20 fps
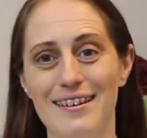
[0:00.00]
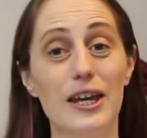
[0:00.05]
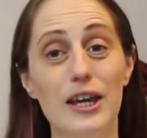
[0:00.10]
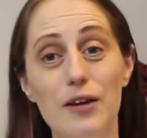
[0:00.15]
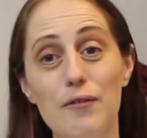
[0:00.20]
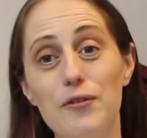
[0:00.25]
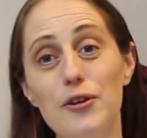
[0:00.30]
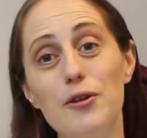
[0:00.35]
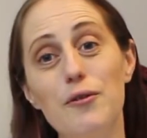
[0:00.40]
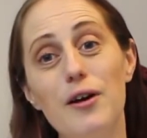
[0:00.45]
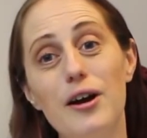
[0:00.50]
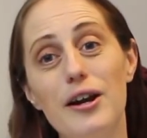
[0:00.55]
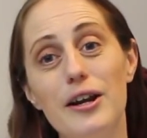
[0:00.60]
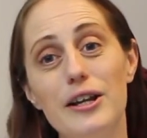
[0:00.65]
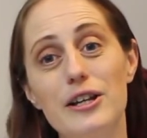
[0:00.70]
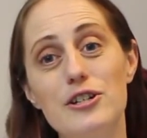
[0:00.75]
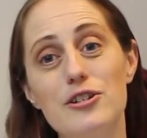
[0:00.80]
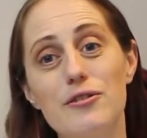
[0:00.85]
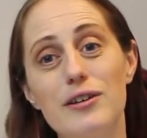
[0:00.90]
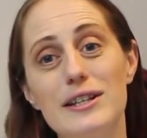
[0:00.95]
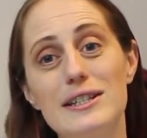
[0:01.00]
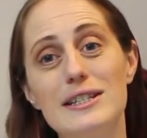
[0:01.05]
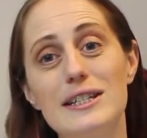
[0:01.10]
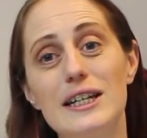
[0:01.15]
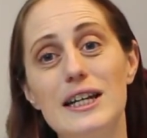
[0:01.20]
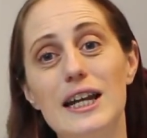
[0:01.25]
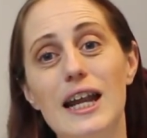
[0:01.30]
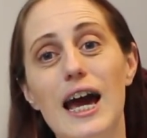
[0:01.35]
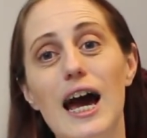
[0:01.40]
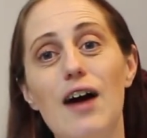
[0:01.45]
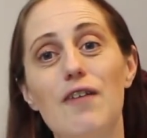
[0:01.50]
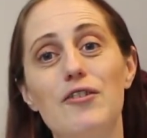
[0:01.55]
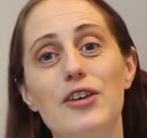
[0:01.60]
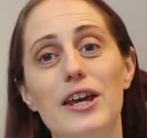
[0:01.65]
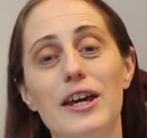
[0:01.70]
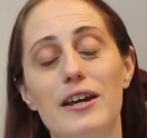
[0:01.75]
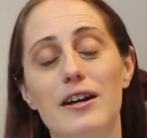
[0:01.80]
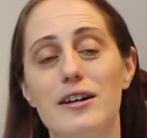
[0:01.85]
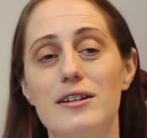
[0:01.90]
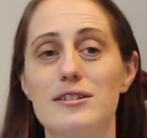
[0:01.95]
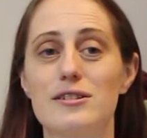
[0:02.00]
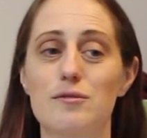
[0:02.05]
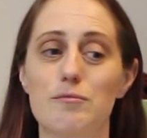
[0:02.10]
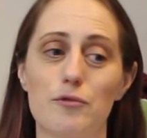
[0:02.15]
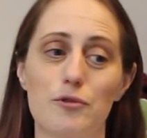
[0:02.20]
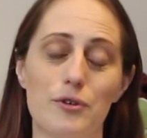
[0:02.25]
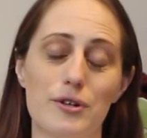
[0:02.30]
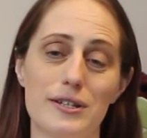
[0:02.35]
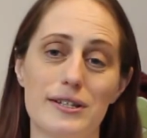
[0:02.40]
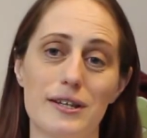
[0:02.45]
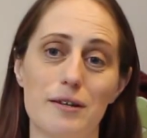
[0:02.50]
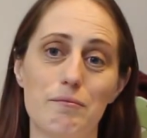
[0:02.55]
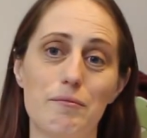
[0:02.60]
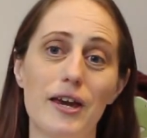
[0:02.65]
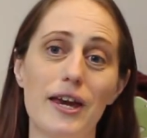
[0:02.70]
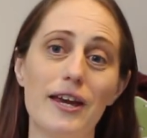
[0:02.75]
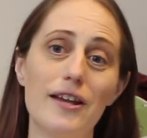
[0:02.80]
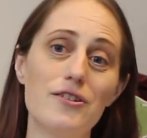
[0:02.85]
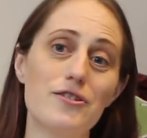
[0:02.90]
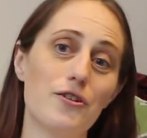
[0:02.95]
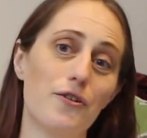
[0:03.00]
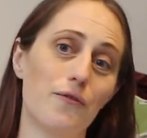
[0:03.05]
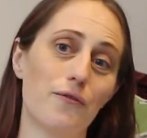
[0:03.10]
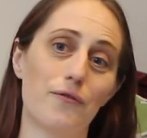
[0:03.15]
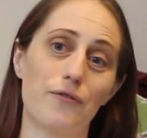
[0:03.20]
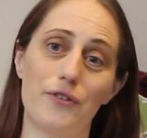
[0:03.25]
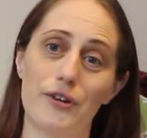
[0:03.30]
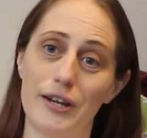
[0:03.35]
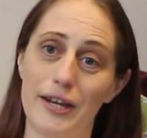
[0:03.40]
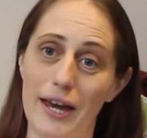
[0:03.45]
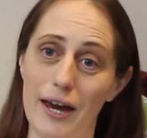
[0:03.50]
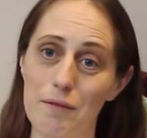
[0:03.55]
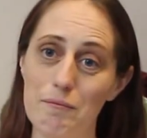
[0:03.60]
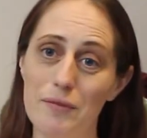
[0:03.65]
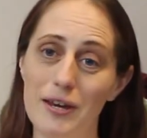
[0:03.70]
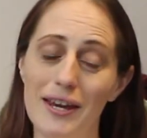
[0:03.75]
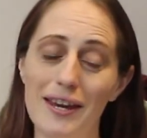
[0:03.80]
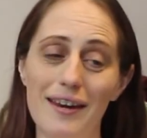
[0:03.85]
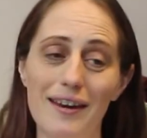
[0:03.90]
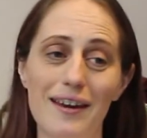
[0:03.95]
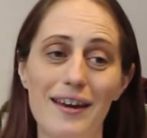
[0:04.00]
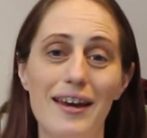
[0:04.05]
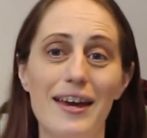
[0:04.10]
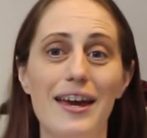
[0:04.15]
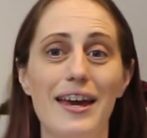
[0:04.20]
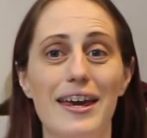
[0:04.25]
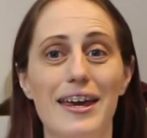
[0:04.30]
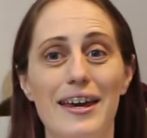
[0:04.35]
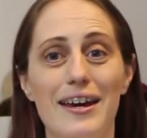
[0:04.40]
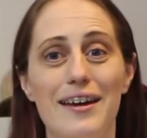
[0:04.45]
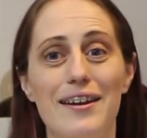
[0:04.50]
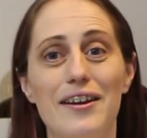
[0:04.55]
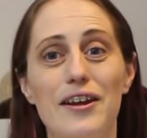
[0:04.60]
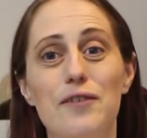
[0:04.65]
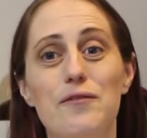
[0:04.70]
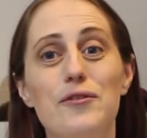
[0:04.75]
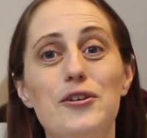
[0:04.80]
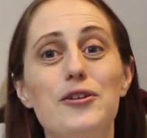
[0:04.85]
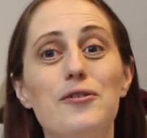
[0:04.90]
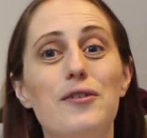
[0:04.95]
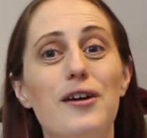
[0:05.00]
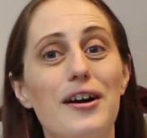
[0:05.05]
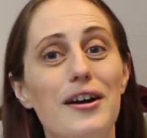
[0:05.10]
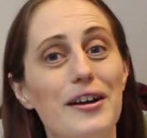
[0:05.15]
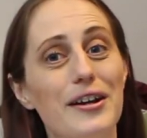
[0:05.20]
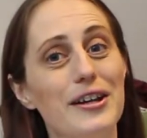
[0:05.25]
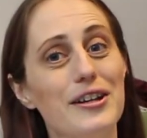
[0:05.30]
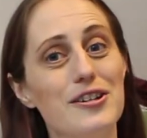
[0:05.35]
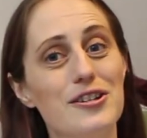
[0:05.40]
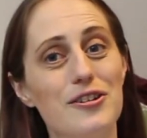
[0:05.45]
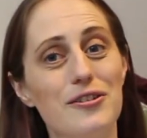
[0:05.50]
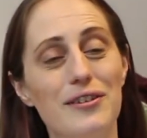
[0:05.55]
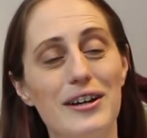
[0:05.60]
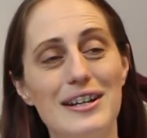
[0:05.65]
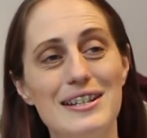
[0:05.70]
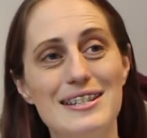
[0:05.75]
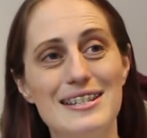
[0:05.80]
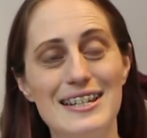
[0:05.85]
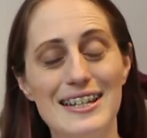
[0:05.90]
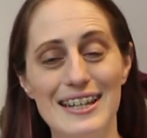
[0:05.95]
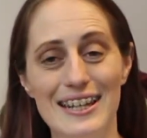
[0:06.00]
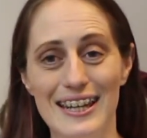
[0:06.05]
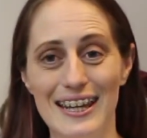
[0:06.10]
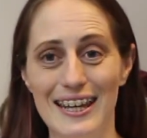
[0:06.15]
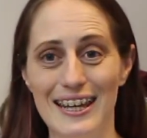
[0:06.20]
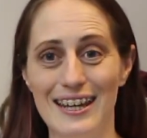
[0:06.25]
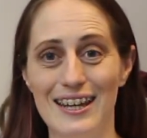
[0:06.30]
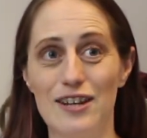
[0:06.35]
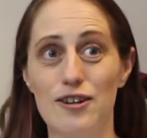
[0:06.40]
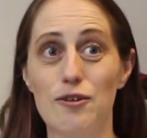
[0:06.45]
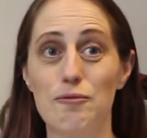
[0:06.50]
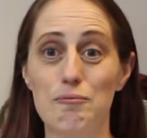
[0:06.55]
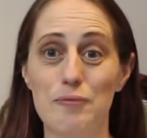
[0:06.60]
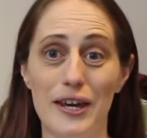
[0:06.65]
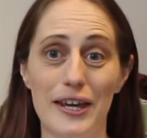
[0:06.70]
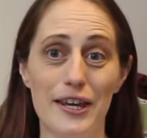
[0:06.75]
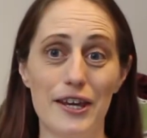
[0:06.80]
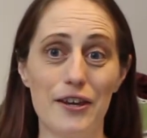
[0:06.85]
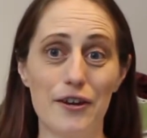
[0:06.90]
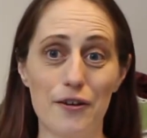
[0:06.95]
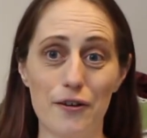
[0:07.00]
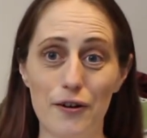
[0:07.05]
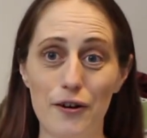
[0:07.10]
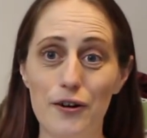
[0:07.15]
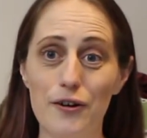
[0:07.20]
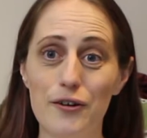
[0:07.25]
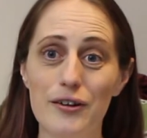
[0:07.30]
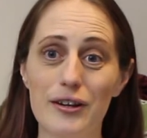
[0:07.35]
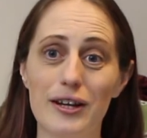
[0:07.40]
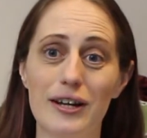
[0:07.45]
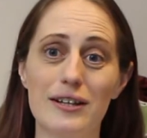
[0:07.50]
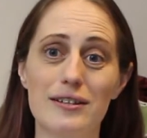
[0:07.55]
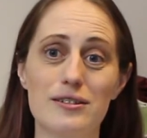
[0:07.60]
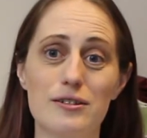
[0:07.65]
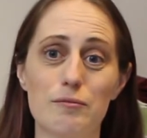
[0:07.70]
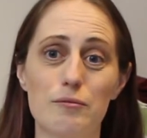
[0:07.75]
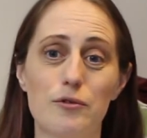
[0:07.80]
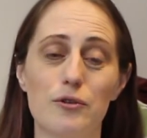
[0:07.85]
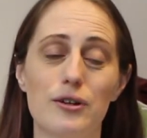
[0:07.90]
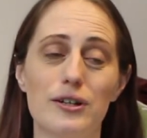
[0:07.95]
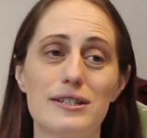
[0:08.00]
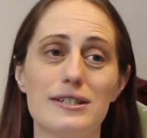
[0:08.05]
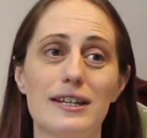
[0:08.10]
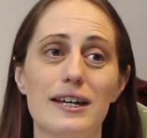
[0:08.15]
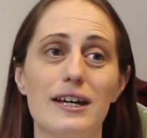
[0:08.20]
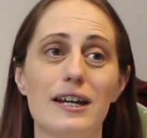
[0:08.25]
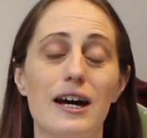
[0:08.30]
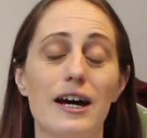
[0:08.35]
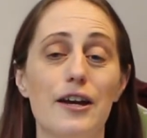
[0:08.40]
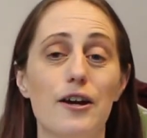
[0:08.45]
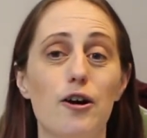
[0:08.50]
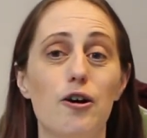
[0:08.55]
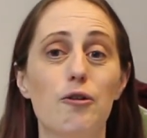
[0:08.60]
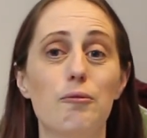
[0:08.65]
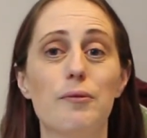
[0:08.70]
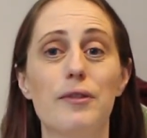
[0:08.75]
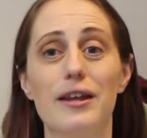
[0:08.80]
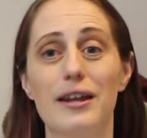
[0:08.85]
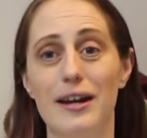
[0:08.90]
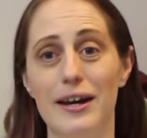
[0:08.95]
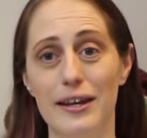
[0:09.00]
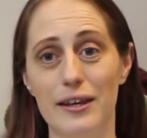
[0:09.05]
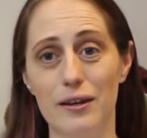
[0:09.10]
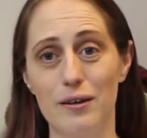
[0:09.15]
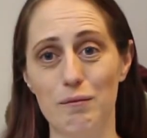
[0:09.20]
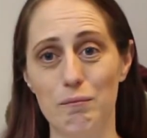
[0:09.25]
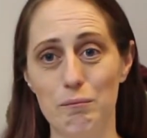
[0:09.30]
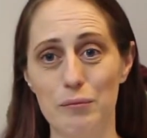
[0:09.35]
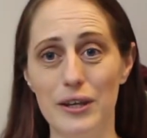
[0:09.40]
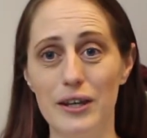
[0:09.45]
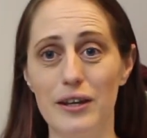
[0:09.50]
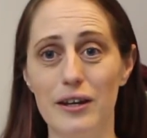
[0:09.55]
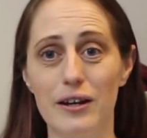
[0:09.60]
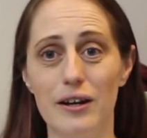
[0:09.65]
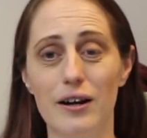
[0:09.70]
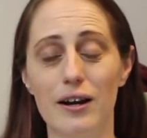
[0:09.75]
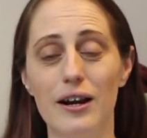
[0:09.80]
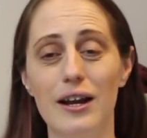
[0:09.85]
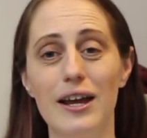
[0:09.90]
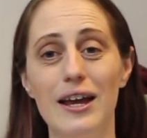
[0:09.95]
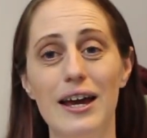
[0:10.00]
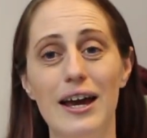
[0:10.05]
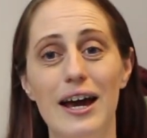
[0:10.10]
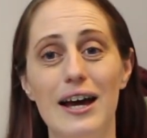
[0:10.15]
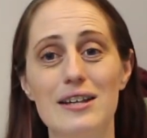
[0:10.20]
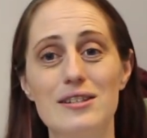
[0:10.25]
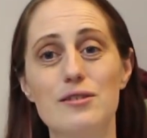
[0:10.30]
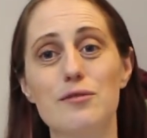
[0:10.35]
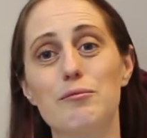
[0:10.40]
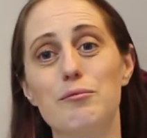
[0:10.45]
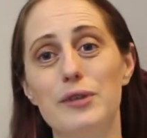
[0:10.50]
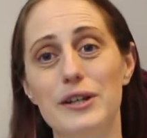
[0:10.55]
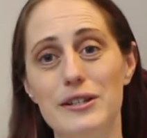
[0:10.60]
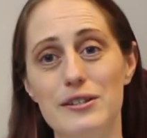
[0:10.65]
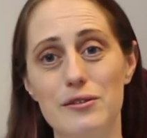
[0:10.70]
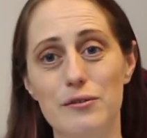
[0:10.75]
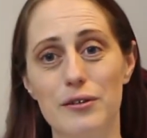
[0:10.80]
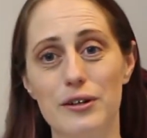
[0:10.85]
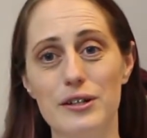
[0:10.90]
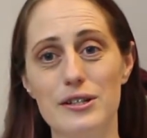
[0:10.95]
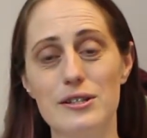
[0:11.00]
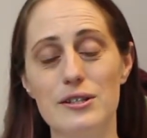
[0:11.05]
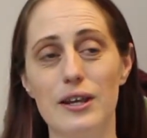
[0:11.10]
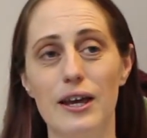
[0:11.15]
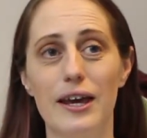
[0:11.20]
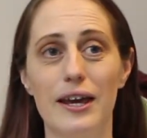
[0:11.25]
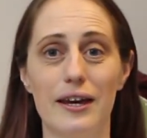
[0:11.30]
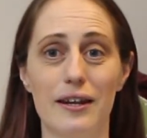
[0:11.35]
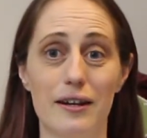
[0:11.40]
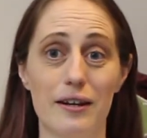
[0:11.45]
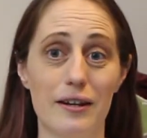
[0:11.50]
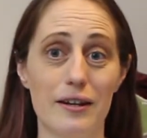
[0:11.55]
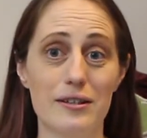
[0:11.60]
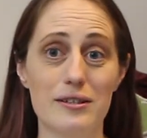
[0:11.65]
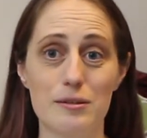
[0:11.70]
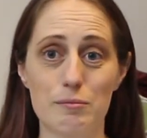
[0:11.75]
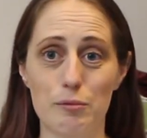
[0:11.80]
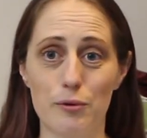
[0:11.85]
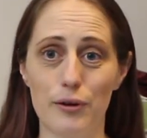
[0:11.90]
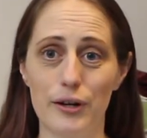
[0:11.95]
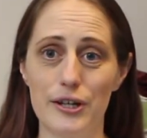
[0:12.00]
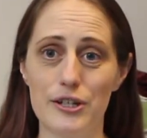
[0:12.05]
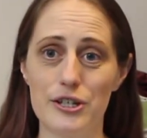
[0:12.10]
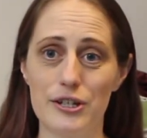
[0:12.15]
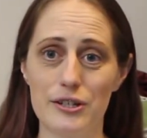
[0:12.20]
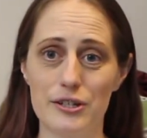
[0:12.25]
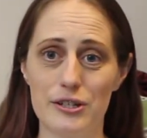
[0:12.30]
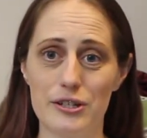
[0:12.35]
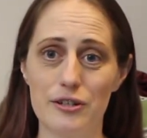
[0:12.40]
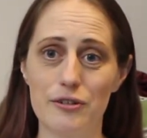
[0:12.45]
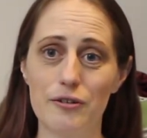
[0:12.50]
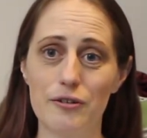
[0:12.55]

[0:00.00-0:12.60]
If you are interested in having a custom corset made, don't forget me, And if you are interested in making your own custom corset, I hope that I can be here as a resource and an inspiration to